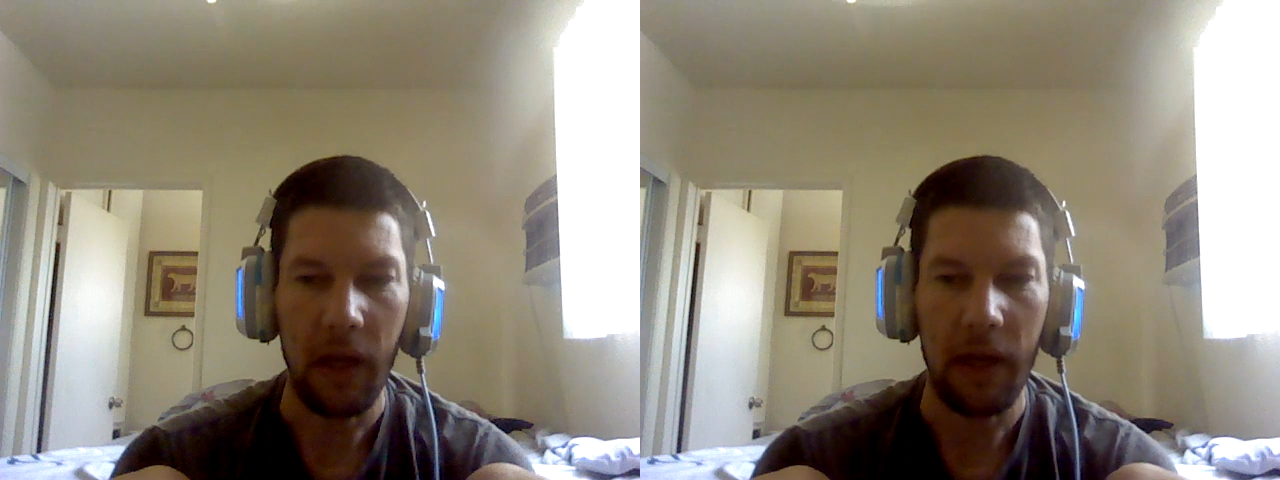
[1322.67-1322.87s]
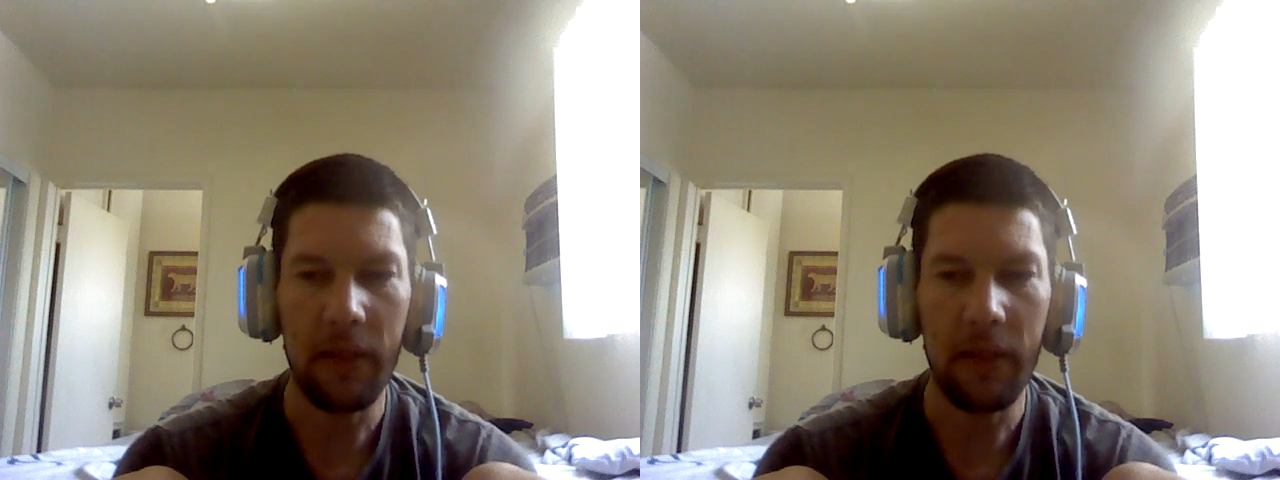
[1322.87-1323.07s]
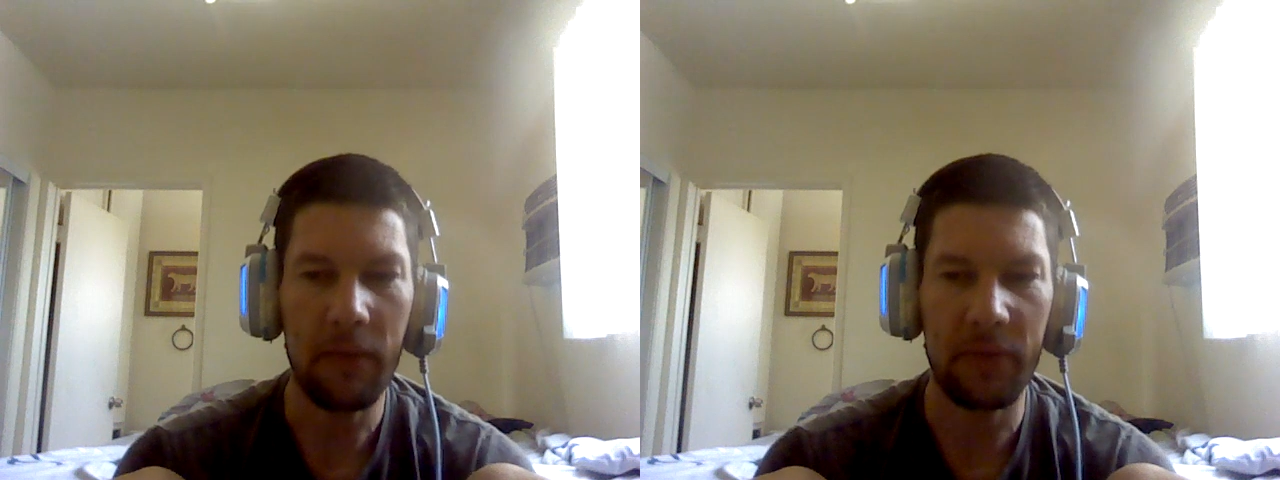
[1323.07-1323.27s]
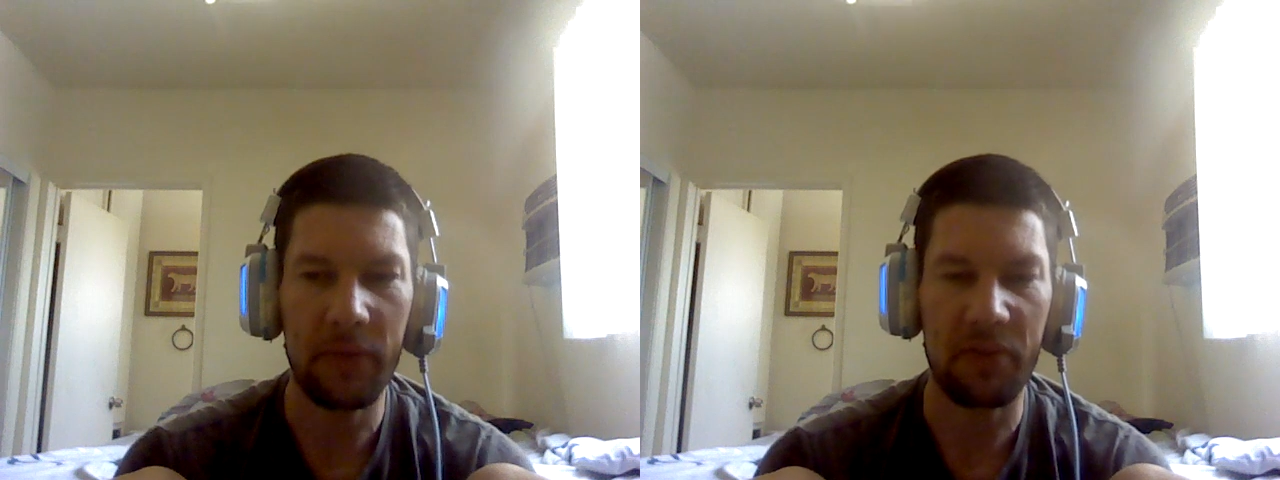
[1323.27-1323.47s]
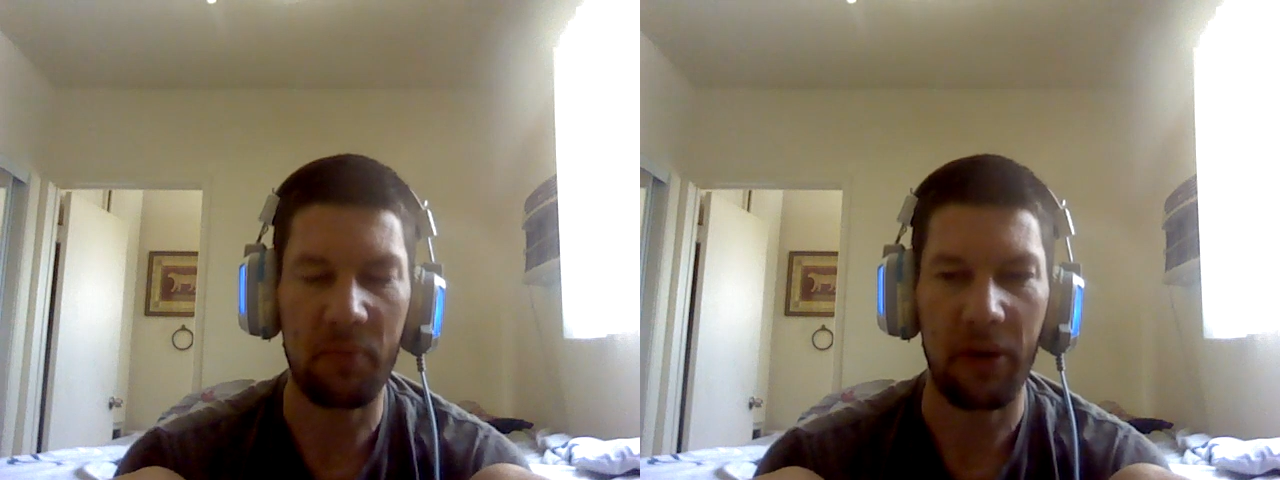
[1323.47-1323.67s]
I think the
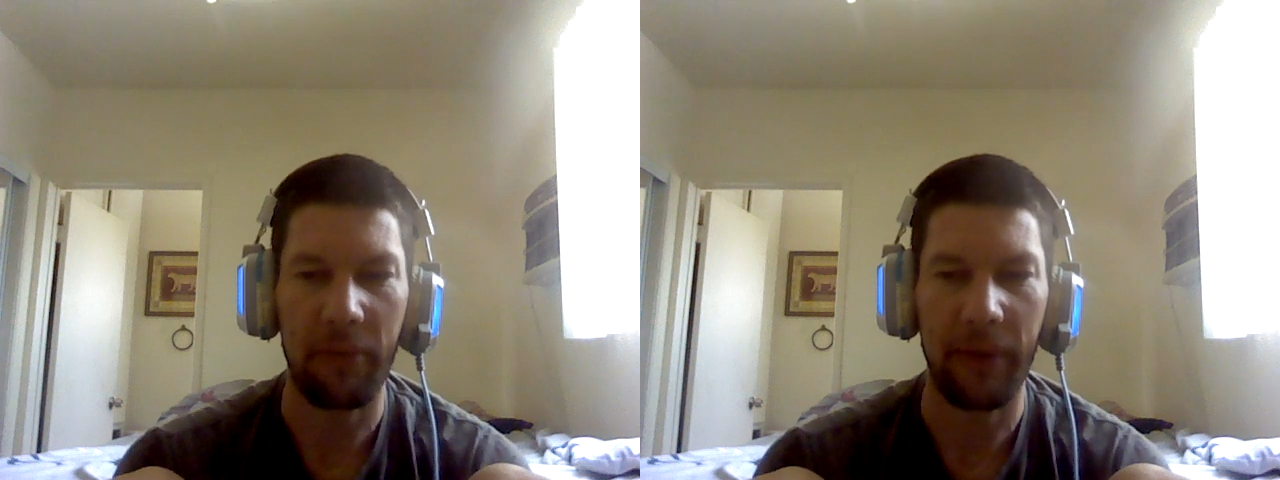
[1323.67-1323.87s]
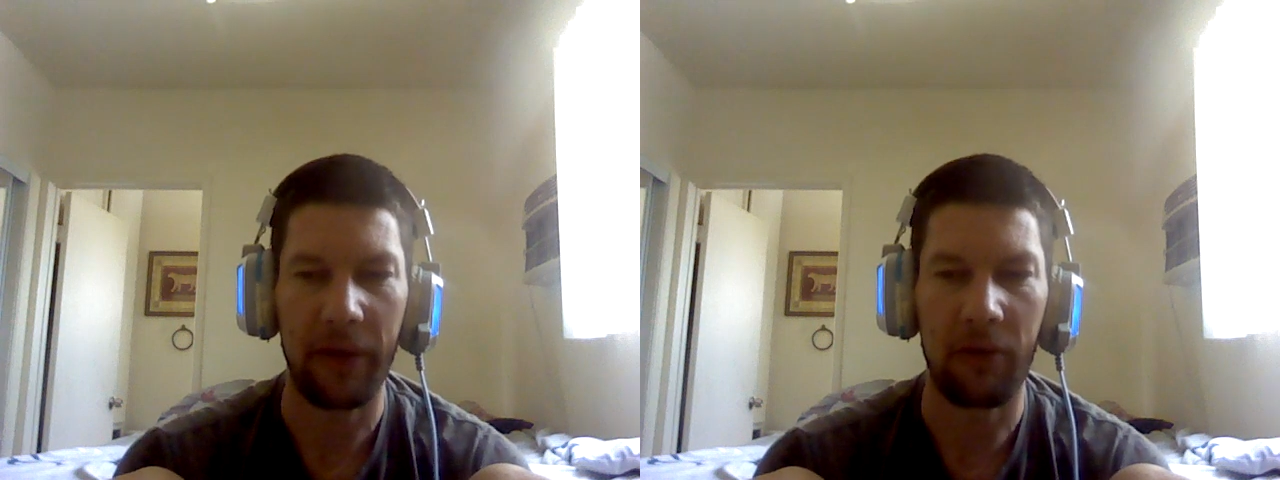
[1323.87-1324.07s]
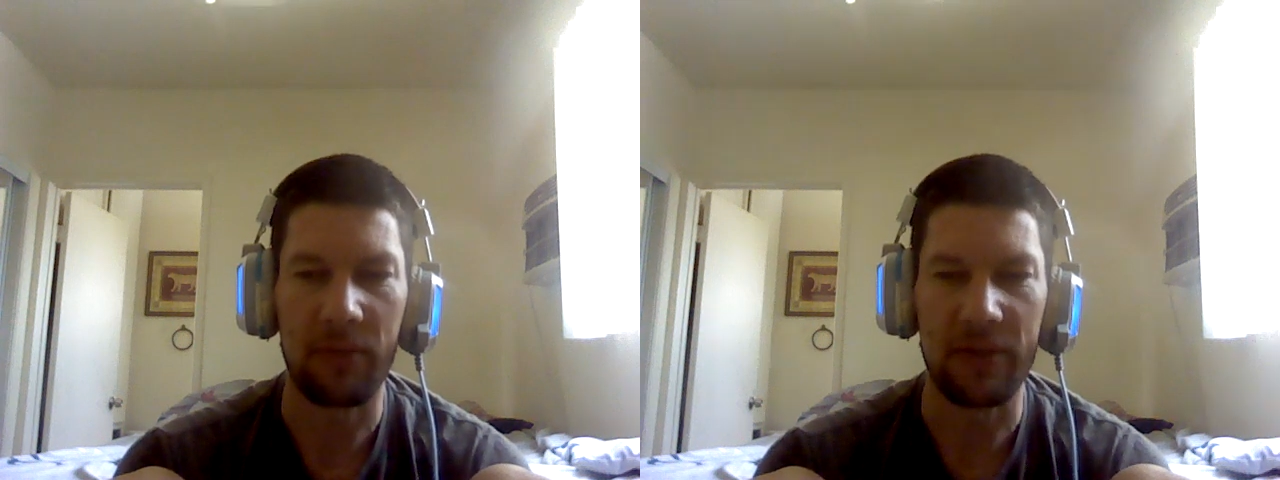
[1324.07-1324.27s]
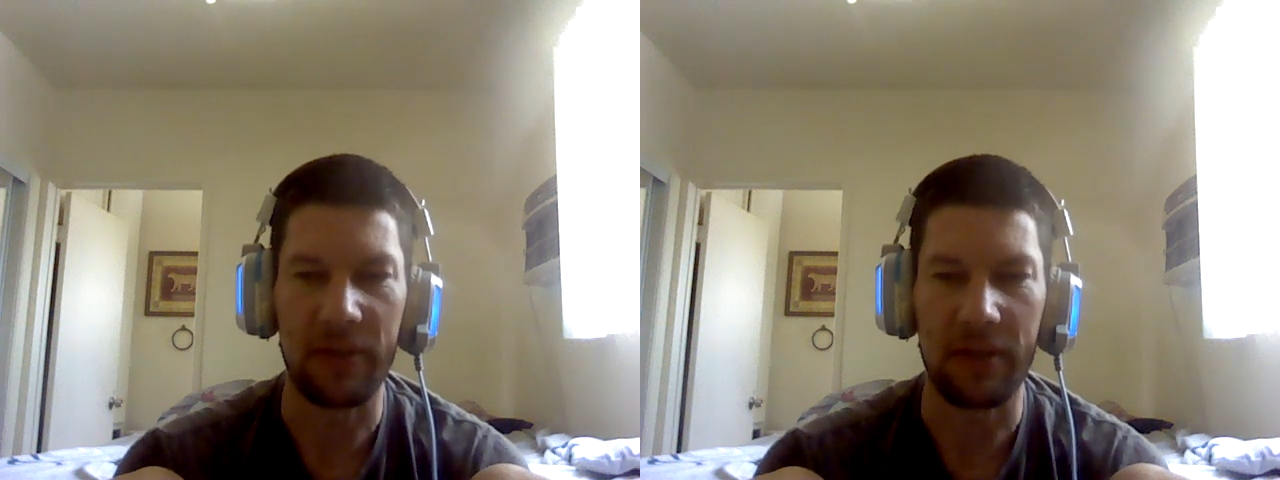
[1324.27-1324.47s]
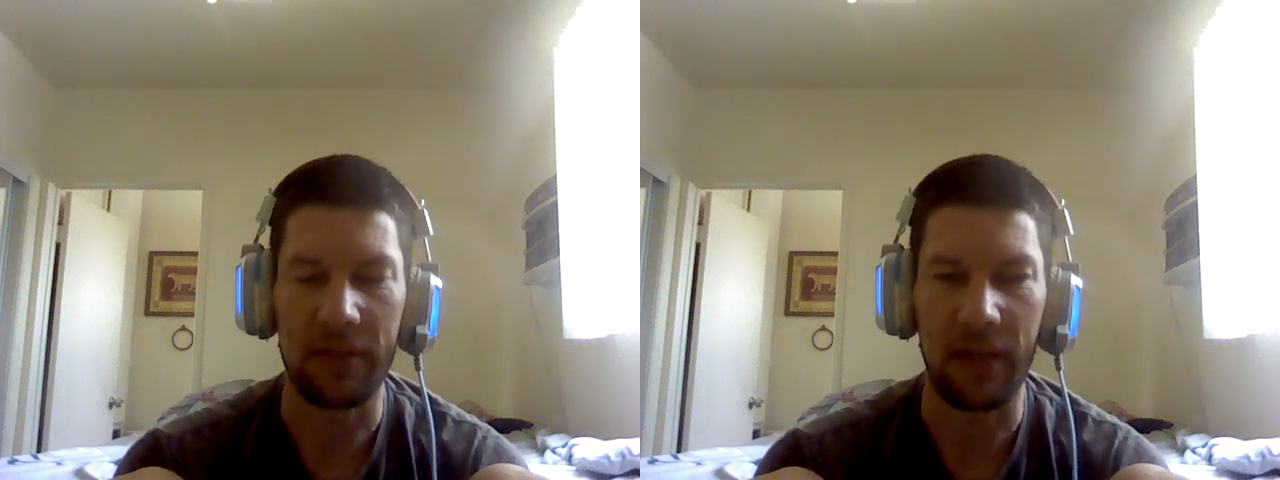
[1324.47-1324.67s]
toughest part about
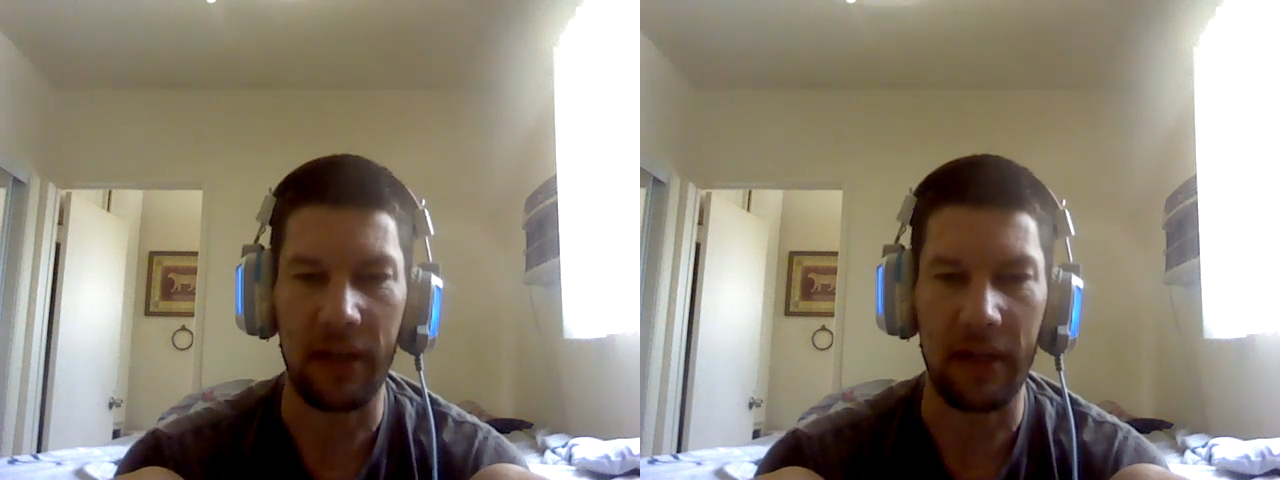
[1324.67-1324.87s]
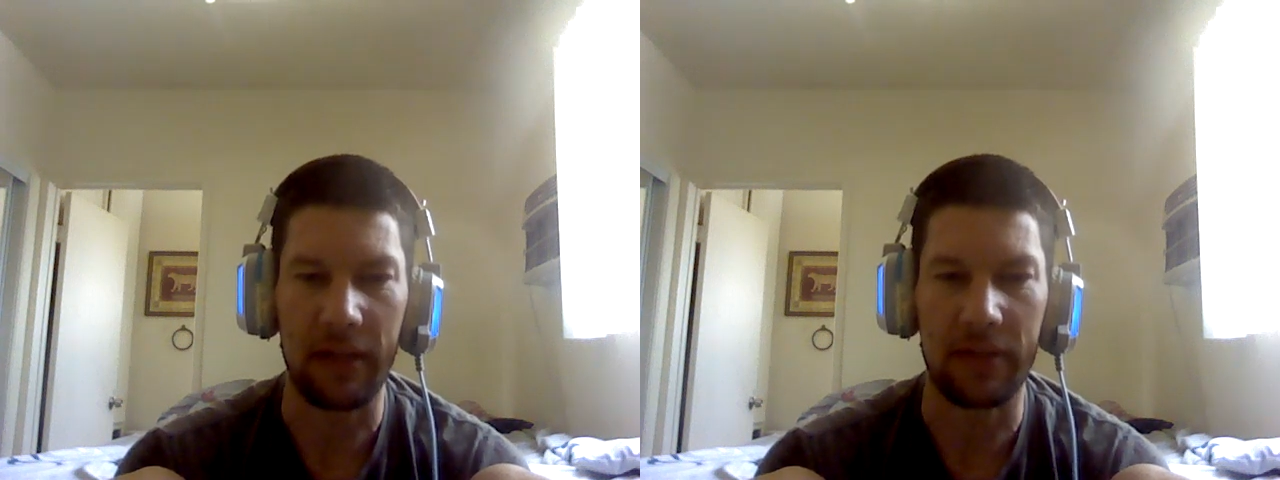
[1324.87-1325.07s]
homelessness is that